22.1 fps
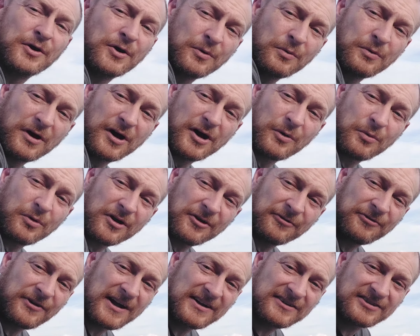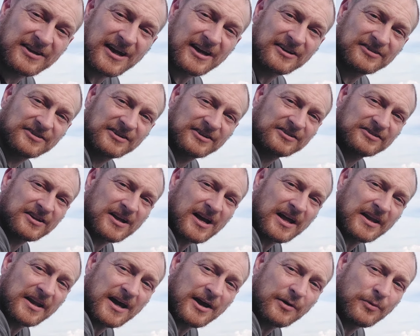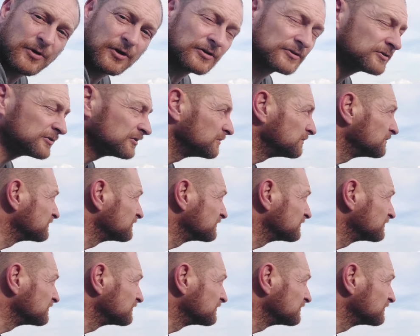Well, what a fantastic start that was.